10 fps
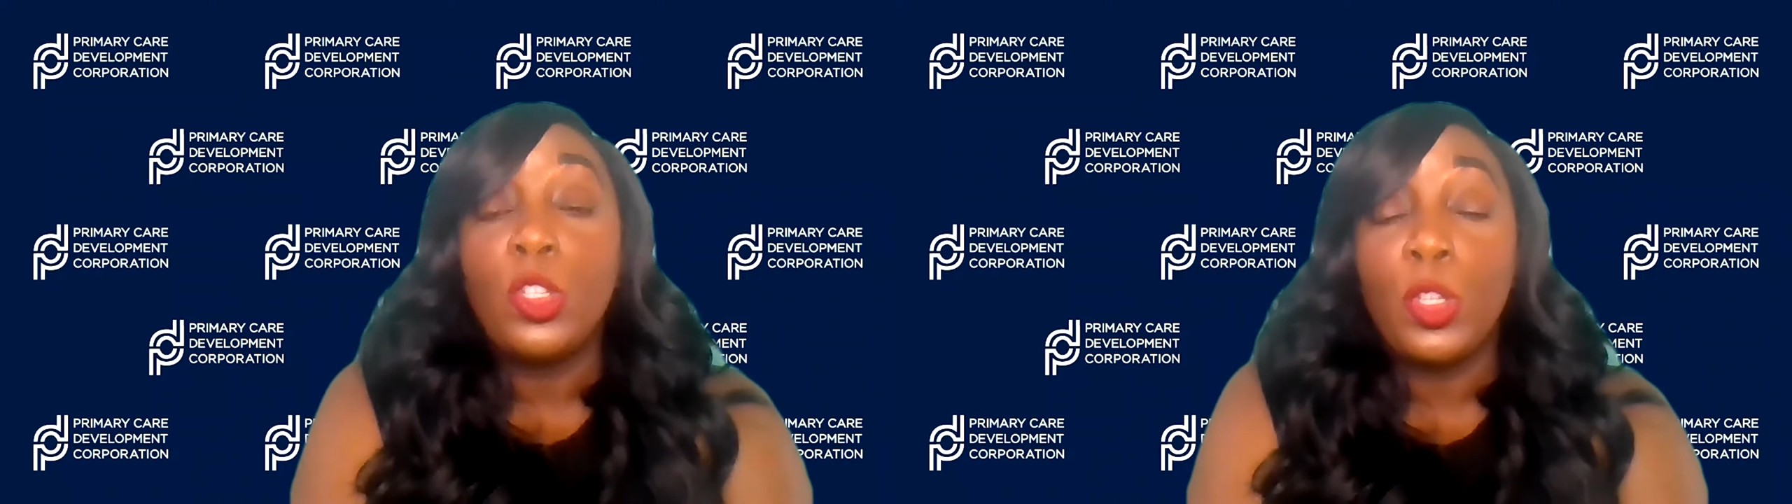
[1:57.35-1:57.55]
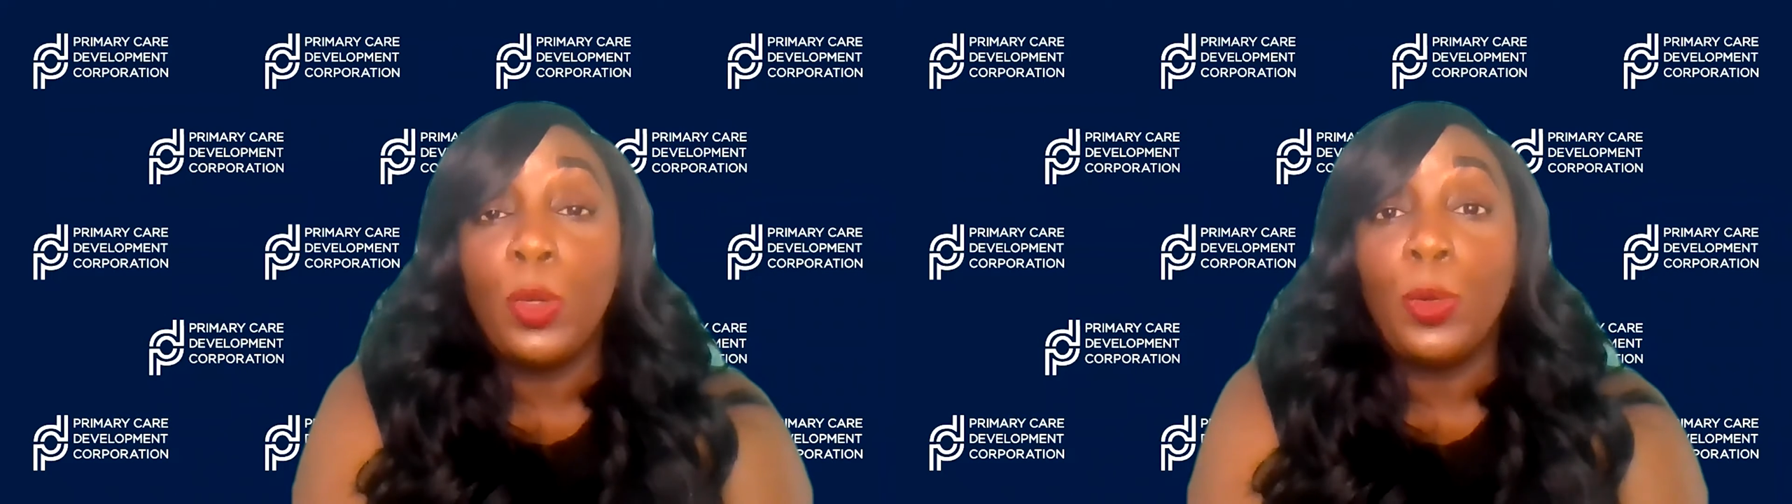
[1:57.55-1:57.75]

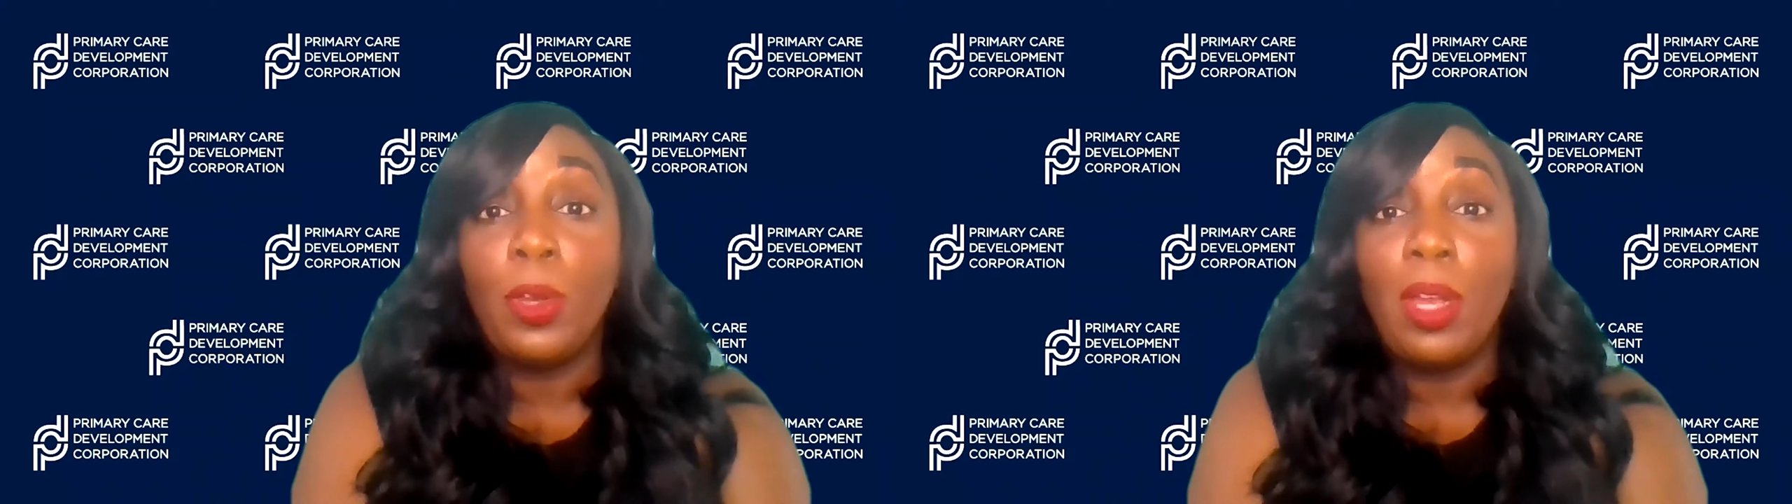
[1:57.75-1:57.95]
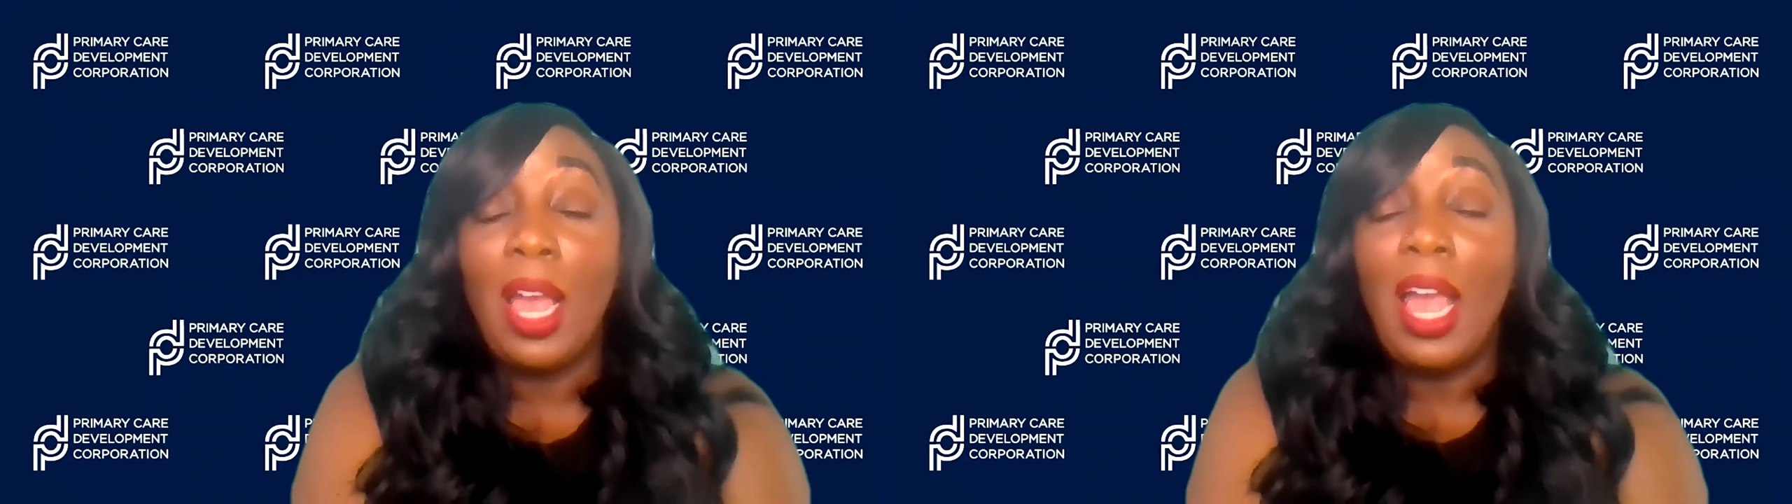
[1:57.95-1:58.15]

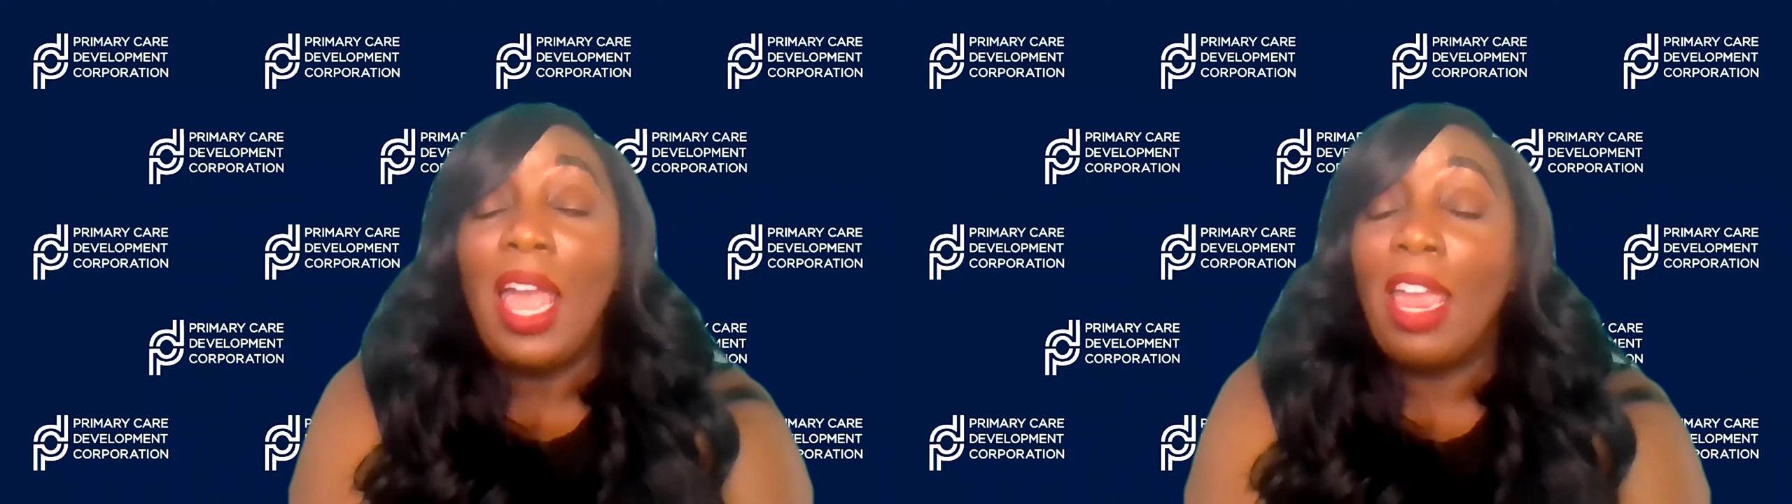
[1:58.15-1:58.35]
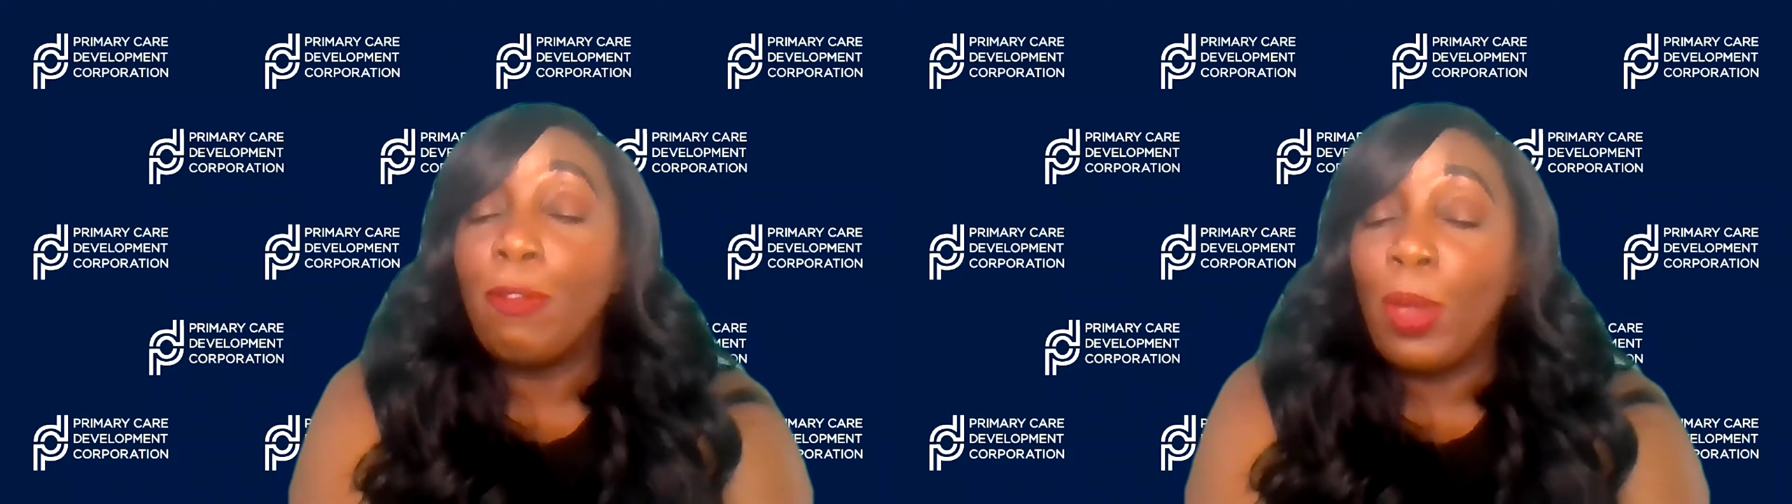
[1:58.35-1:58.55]
Two,
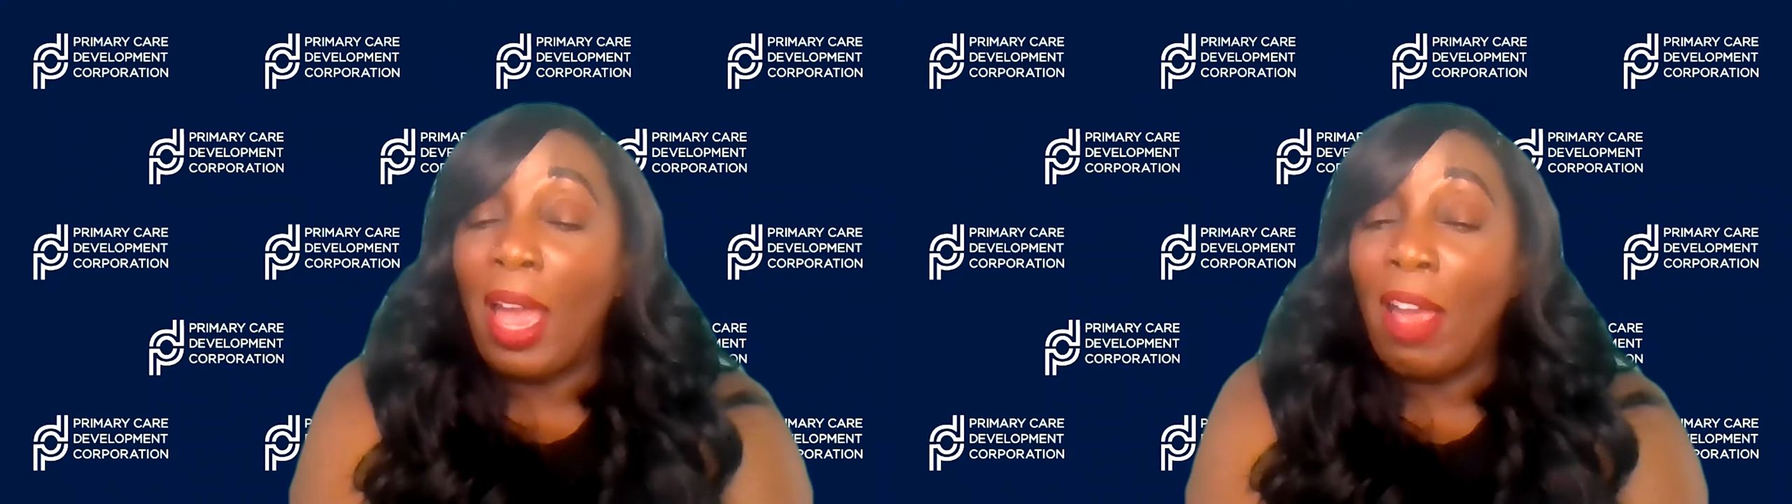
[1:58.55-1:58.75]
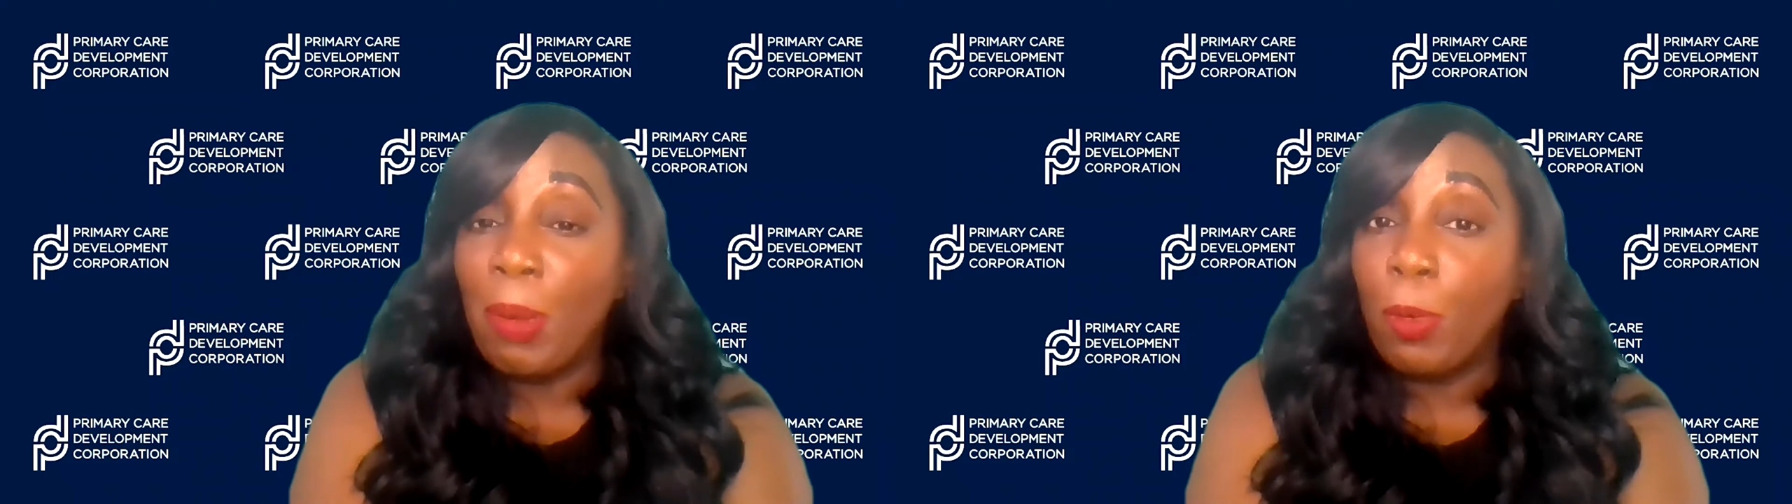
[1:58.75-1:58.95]
if you
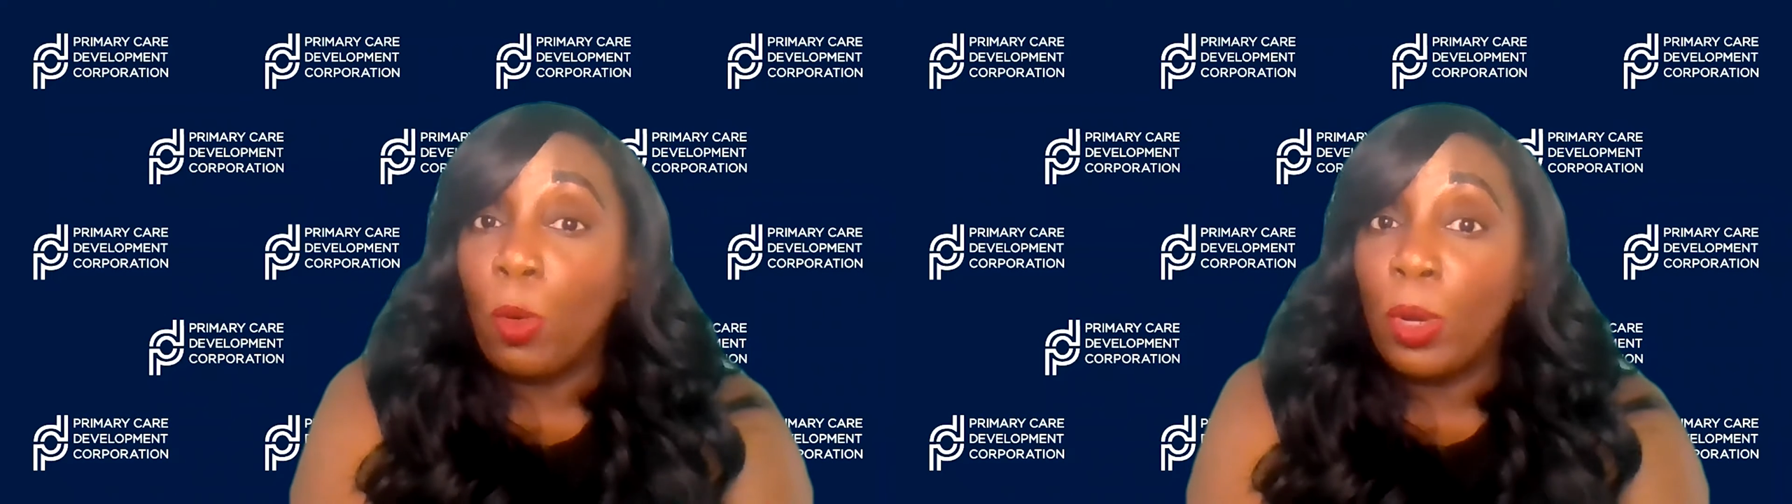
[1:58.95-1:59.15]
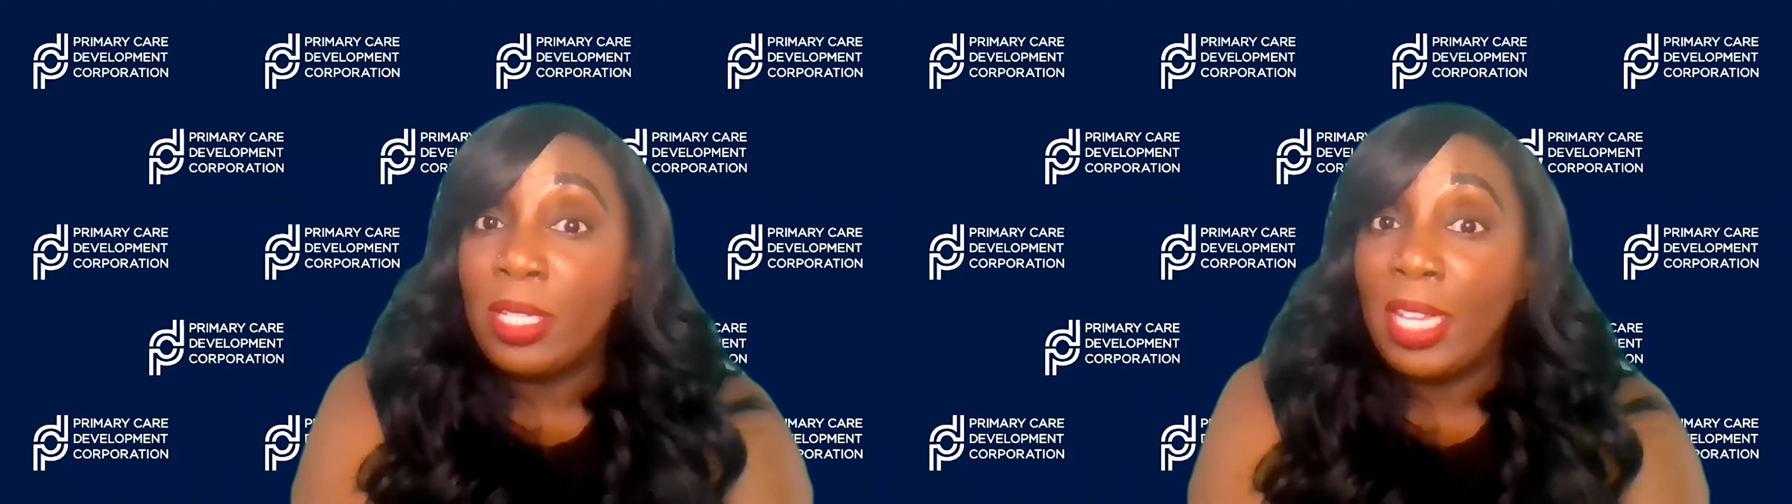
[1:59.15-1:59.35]
have people who are